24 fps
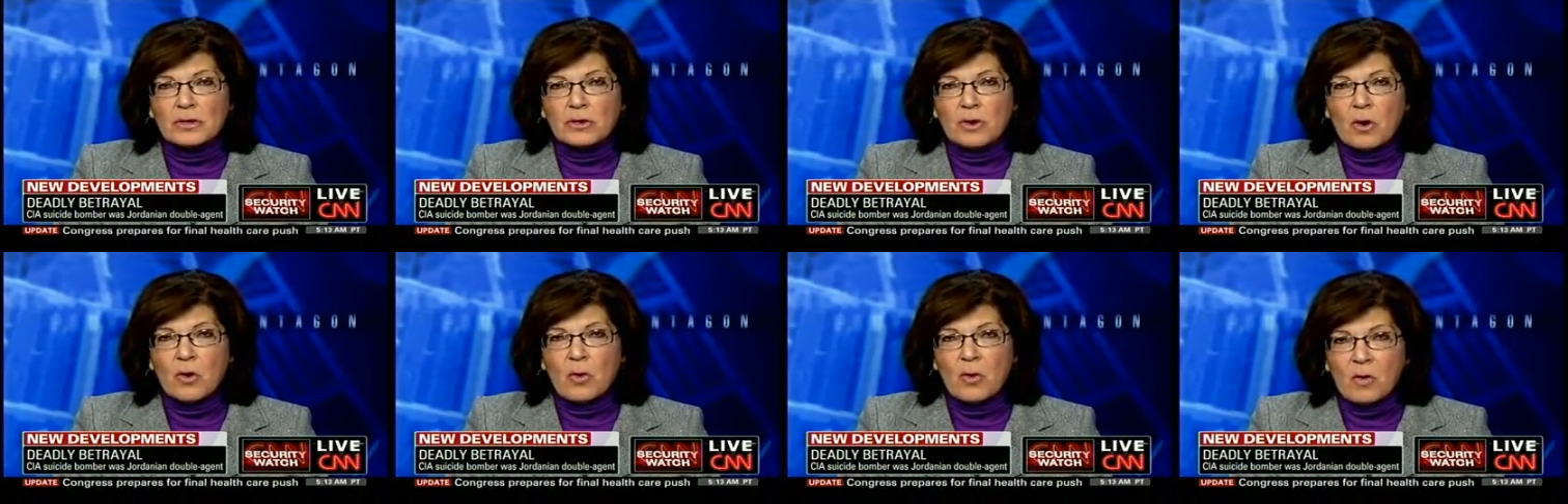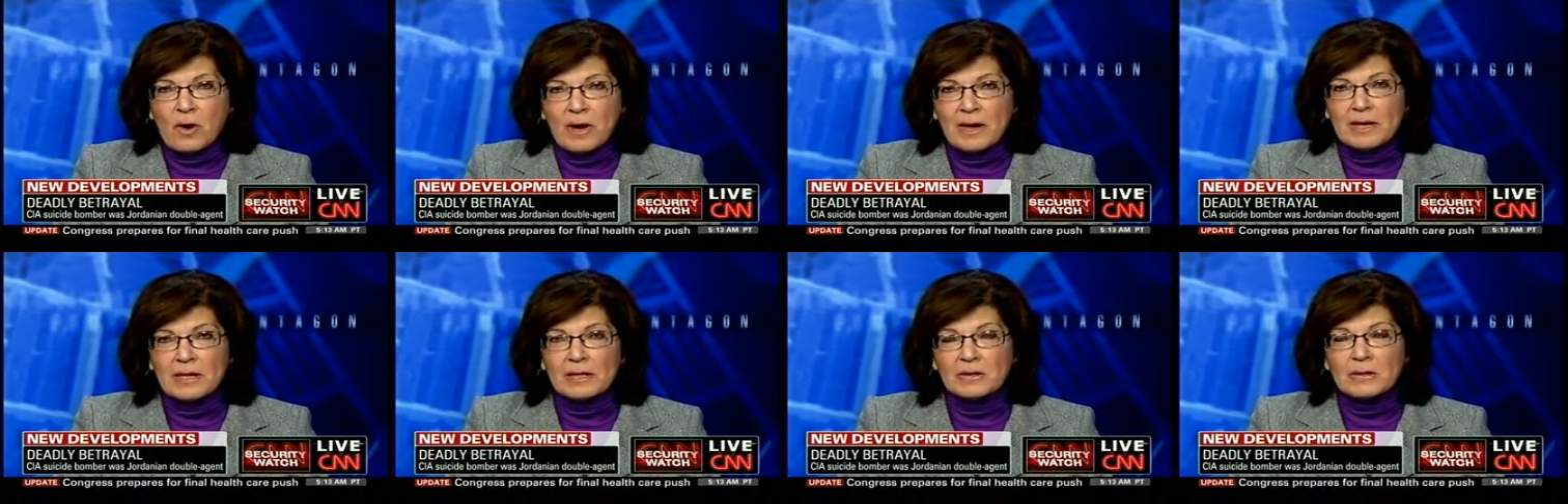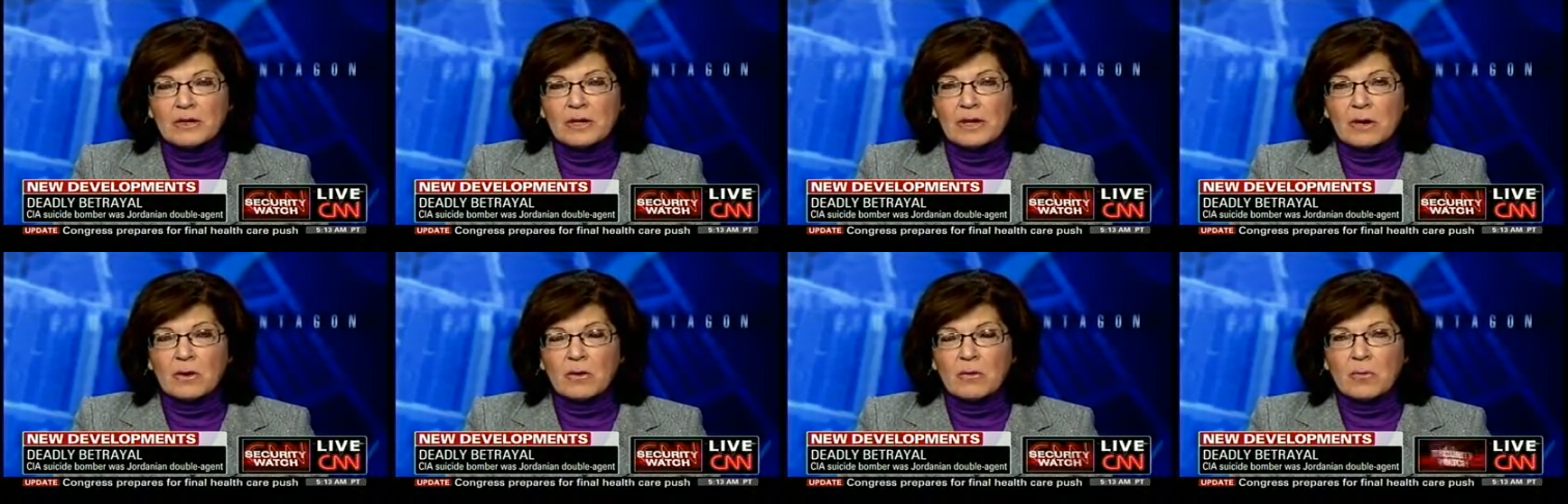
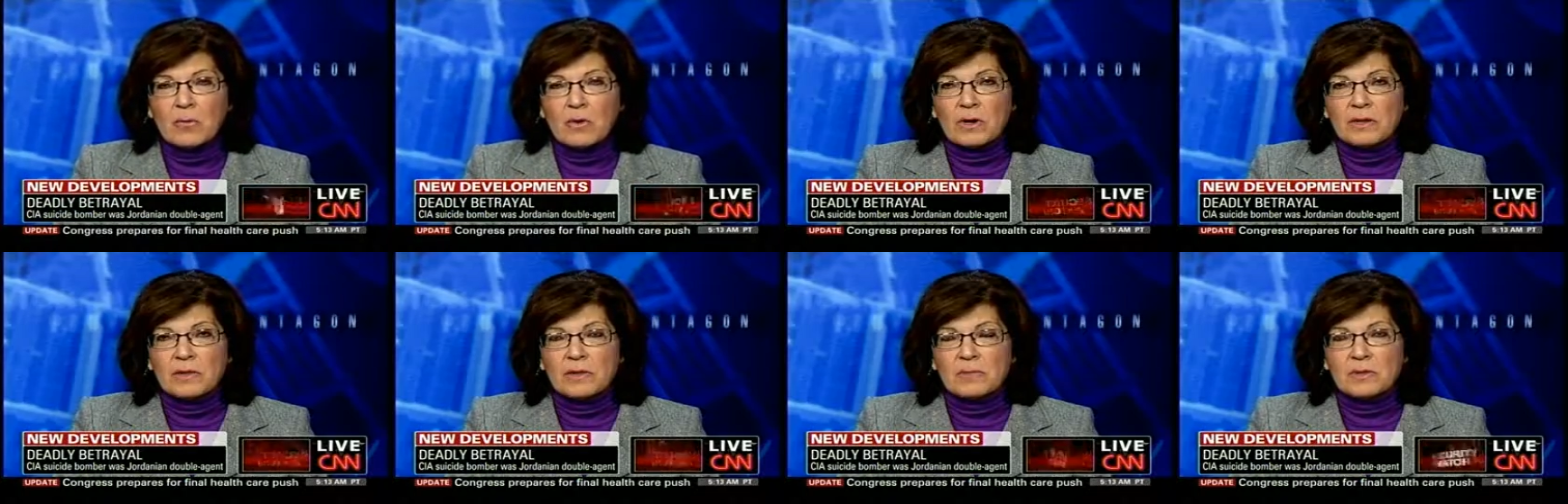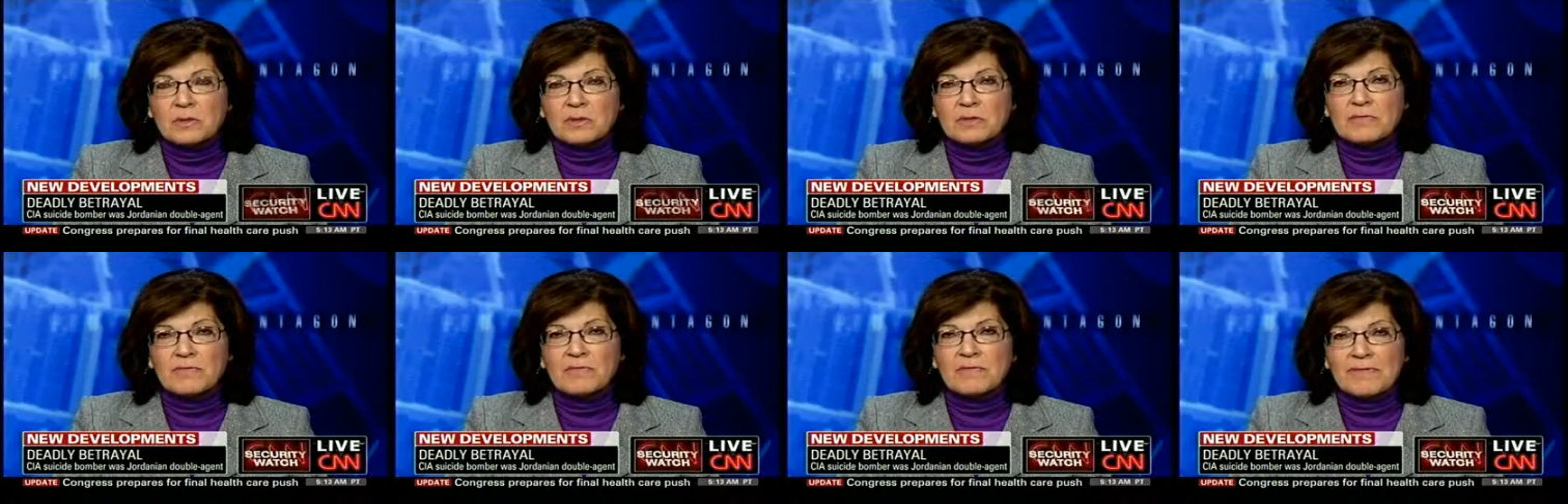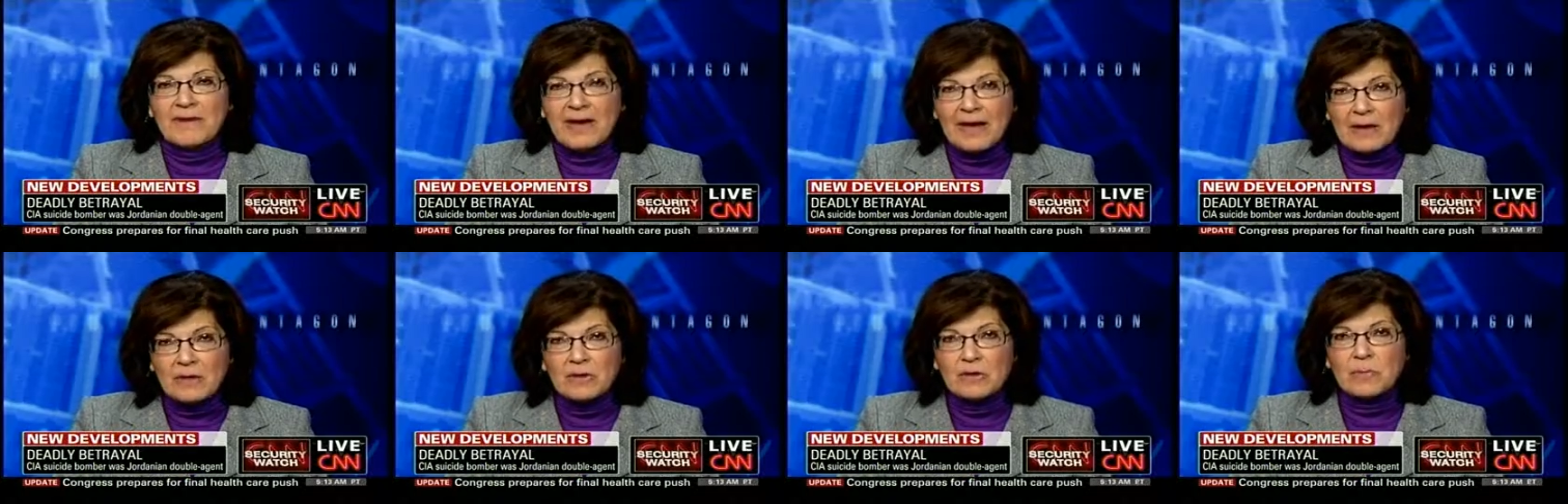quietly are one of the most
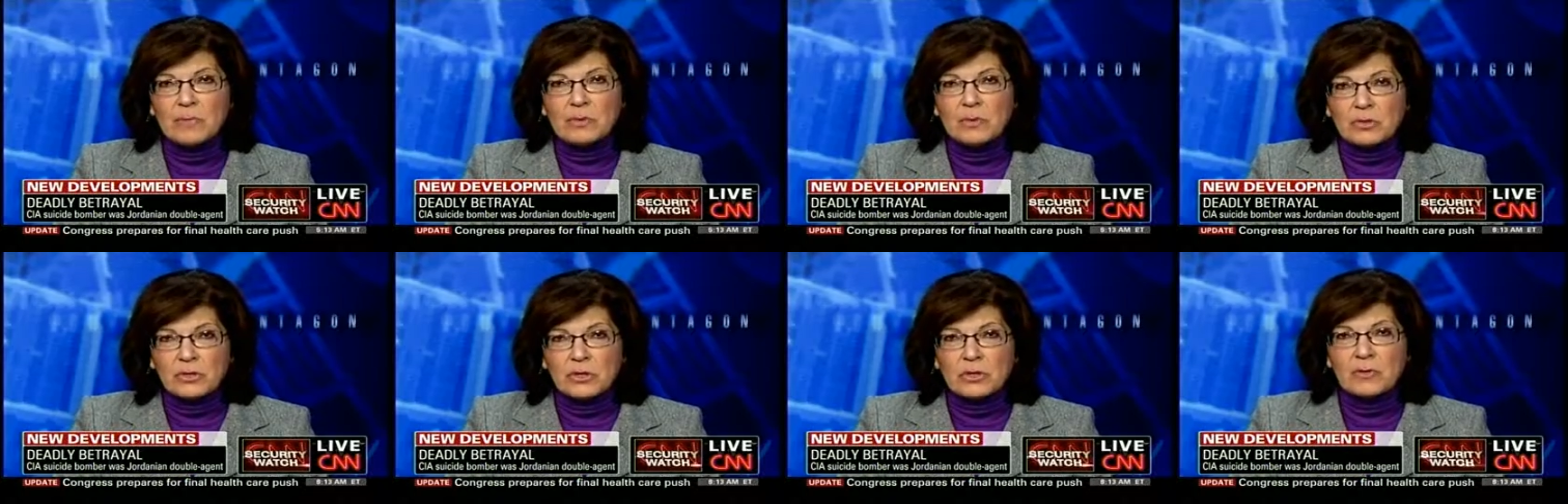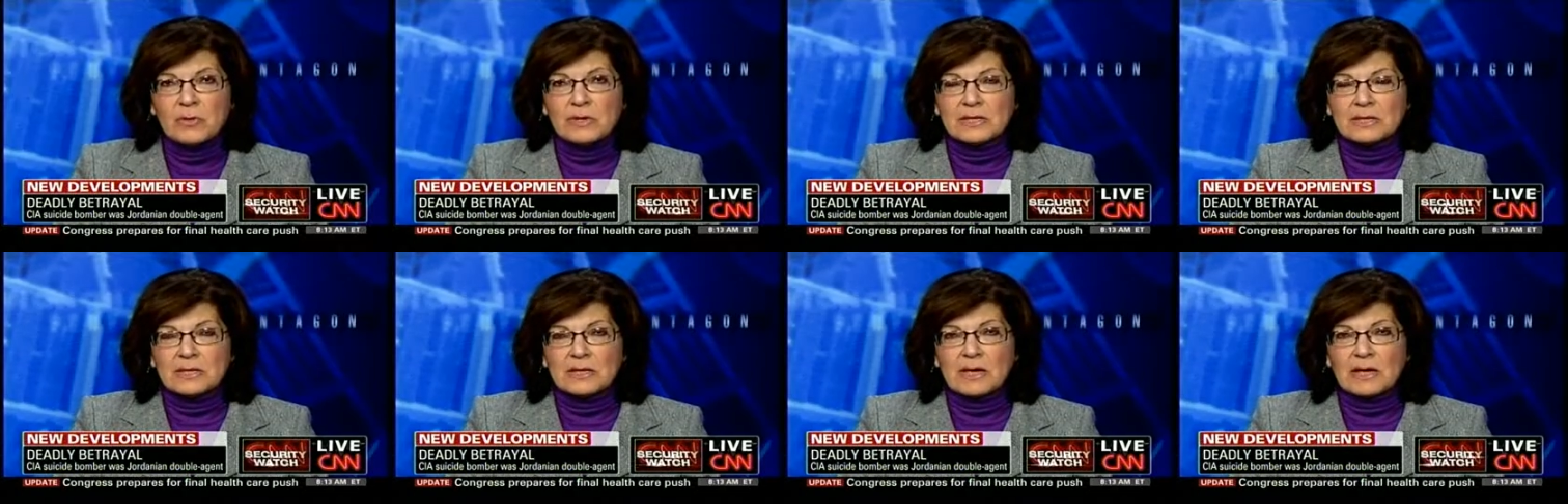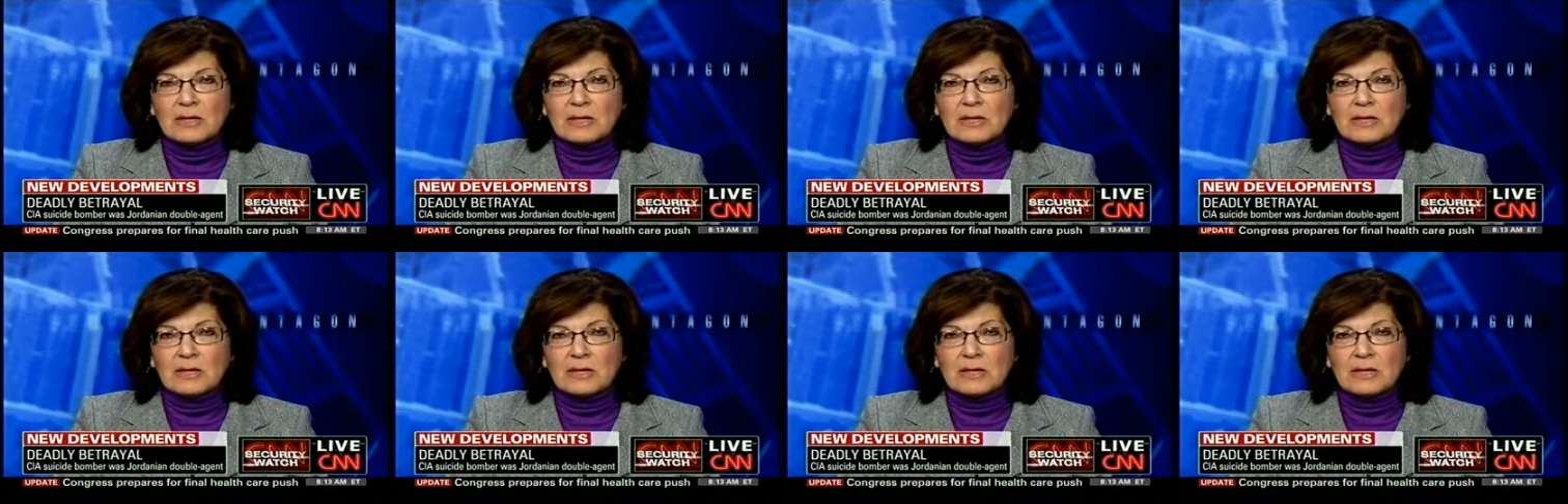valuable U.S.